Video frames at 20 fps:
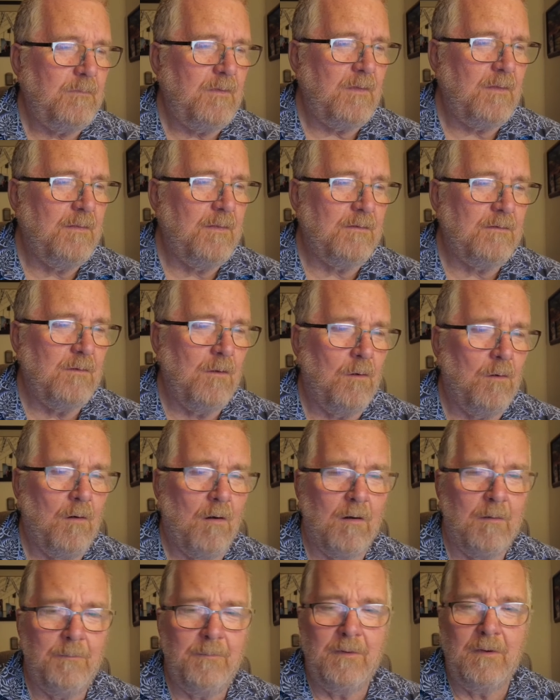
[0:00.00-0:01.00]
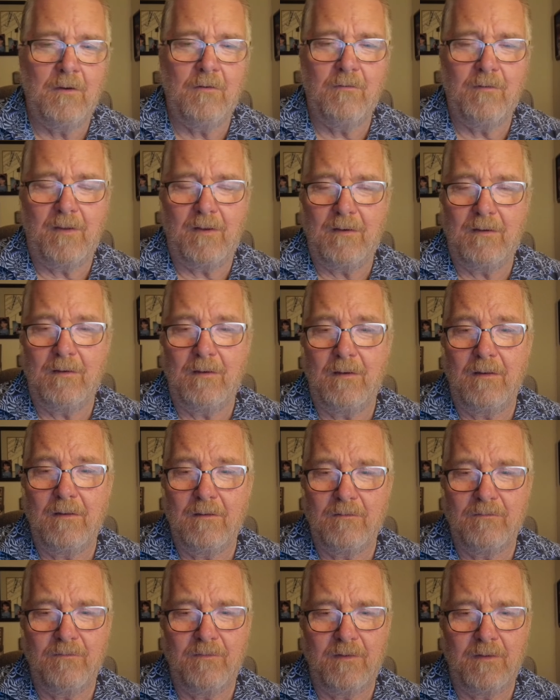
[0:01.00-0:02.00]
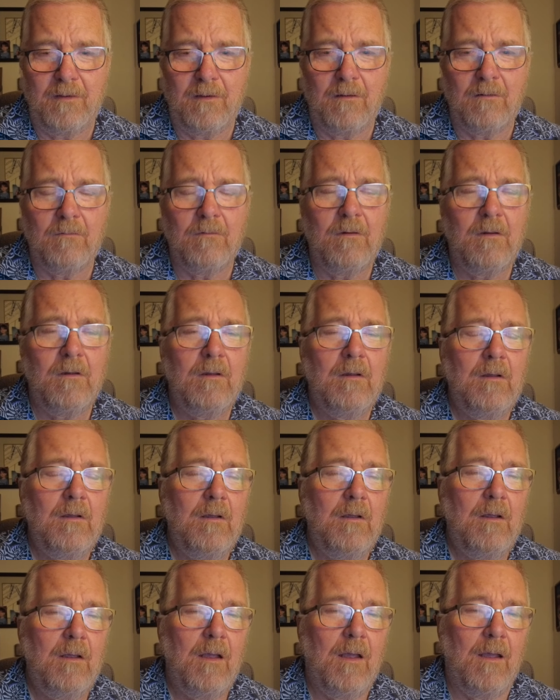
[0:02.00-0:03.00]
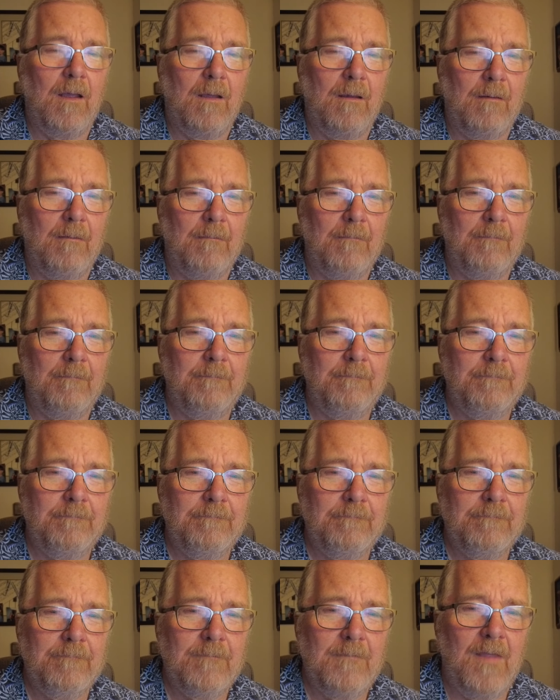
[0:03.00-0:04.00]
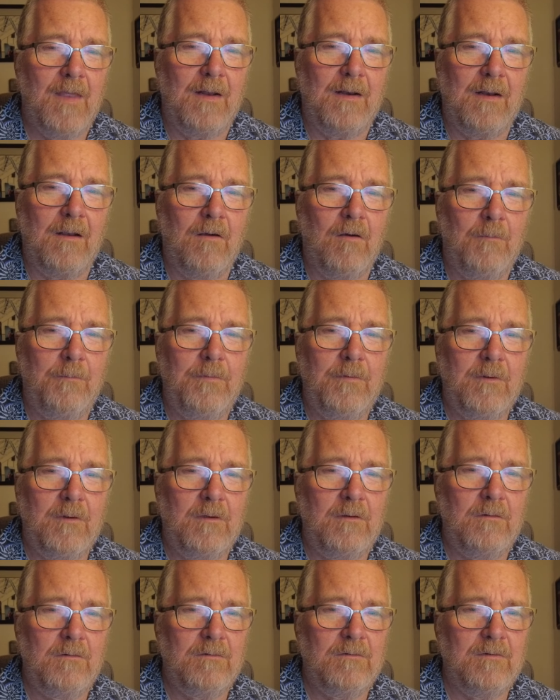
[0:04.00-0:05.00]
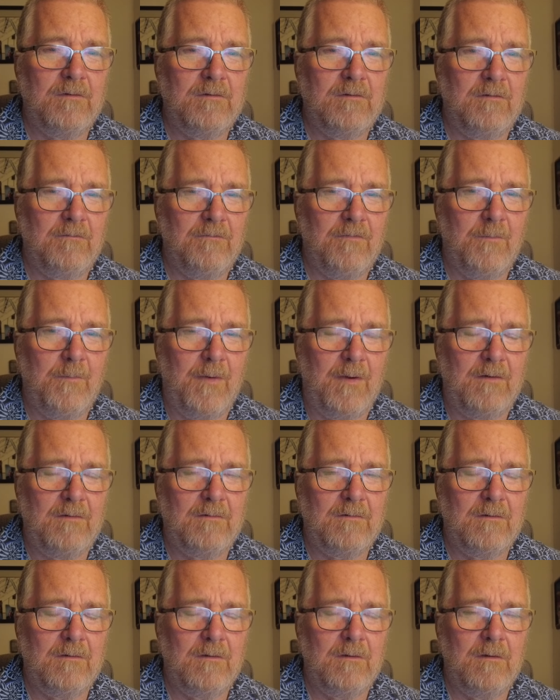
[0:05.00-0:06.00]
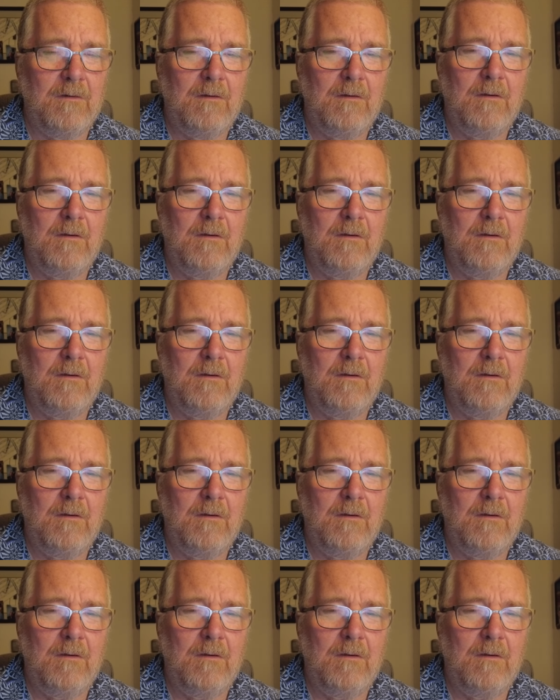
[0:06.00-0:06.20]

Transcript: There's no art being created in this video, and I hope you can use this information.